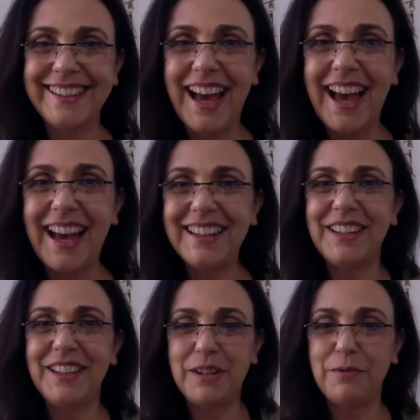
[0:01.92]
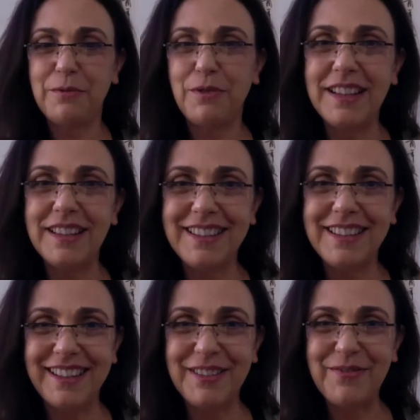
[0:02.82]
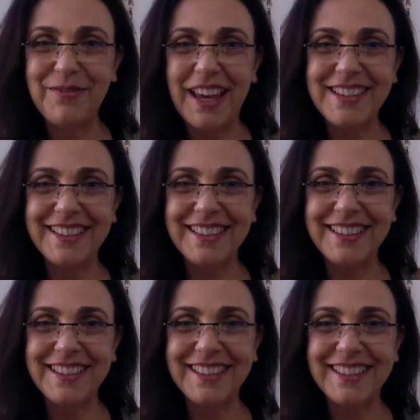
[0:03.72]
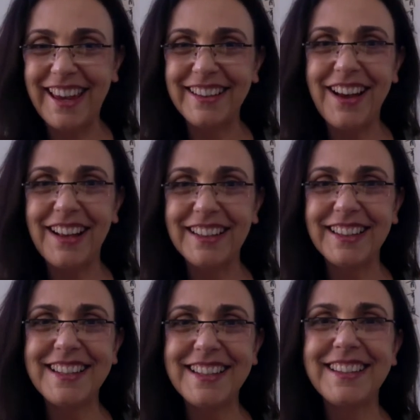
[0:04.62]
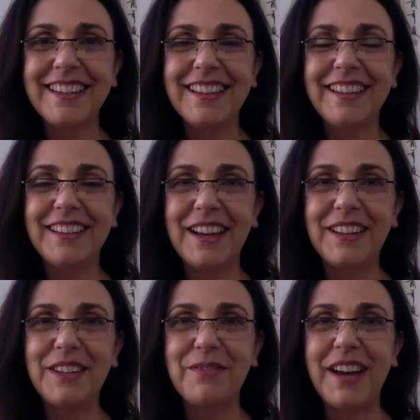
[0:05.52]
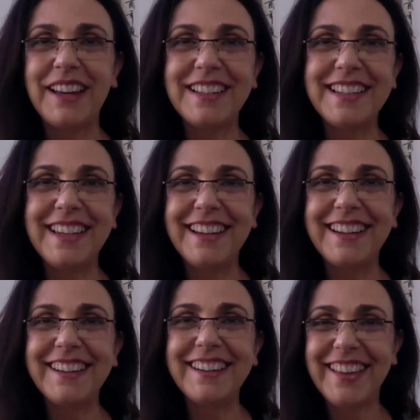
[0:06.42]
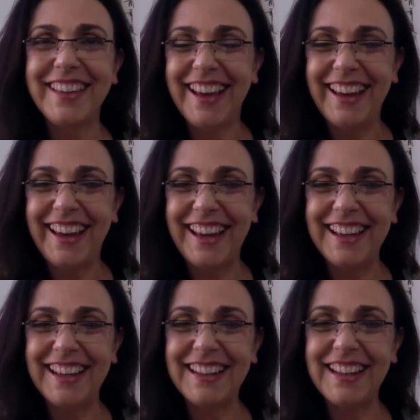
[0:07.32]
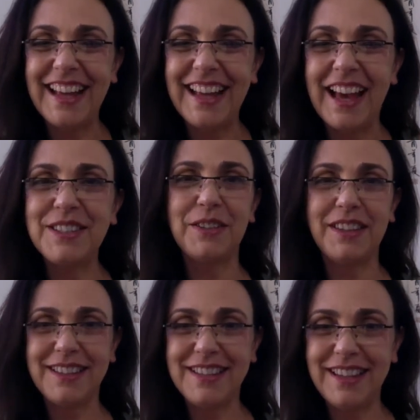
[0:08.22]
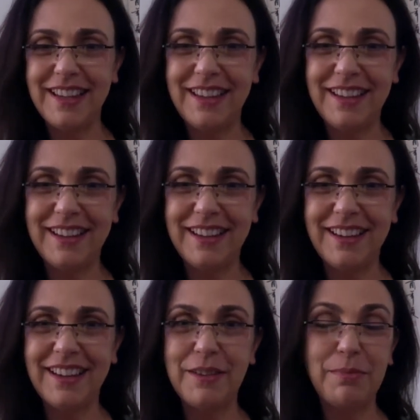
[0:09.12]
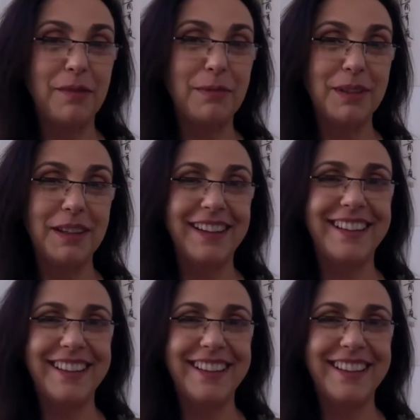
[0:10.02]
Hi, dear friends and patients and colleagues. Dr. Mai is here. And as you can see, probably